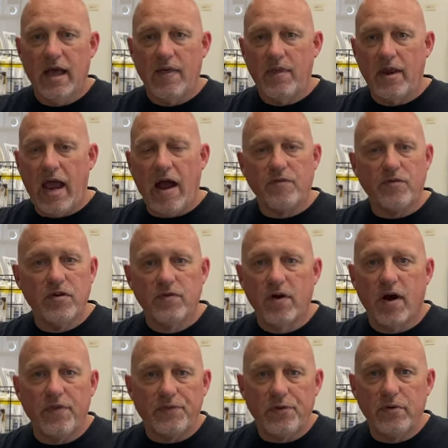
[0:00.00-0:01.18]
And then after you've
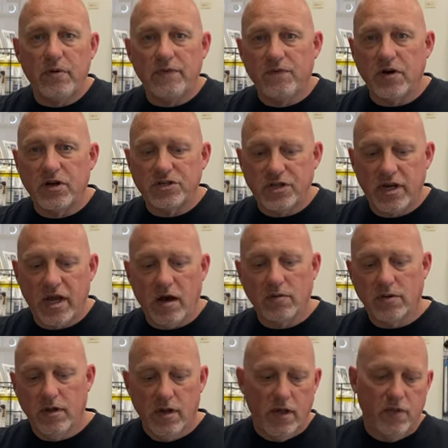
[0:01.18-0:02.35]
gone through and flushed it
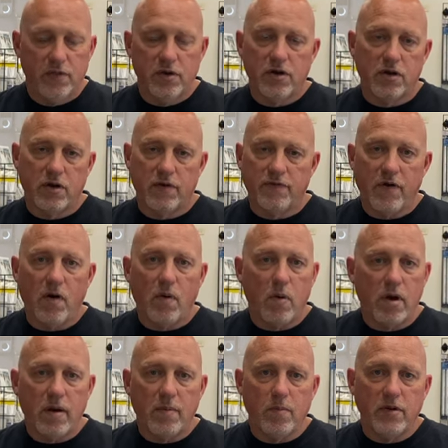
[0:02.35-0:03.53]
out, then you're gonna follow
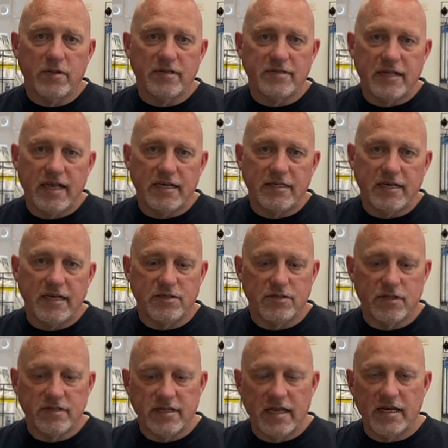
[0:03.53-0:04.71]
it up with the sanitizer.
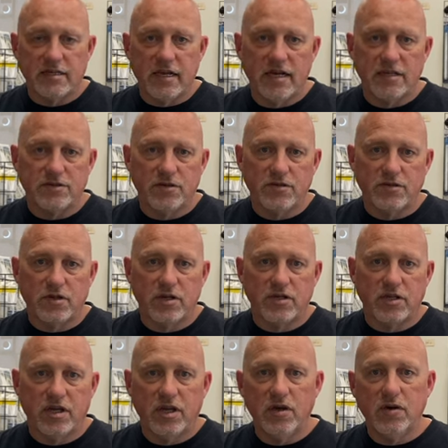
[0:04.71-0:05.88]
The sanitizer is gonna
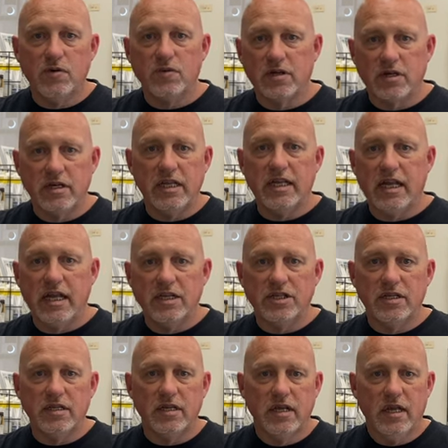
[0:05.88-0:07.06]
kill the cleaning
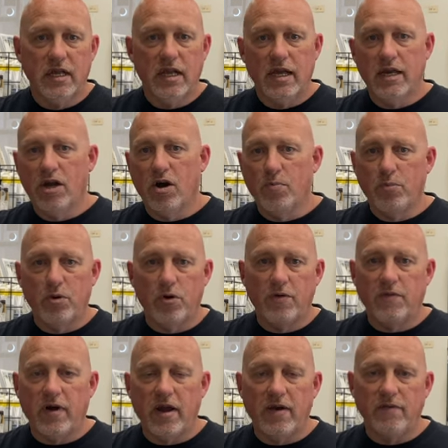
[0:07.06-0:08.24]
agent and help
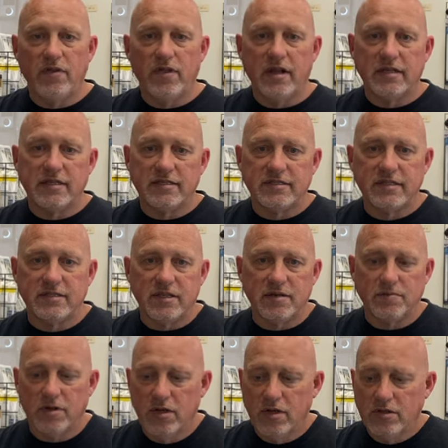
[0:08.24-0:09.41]
purify everything in the system.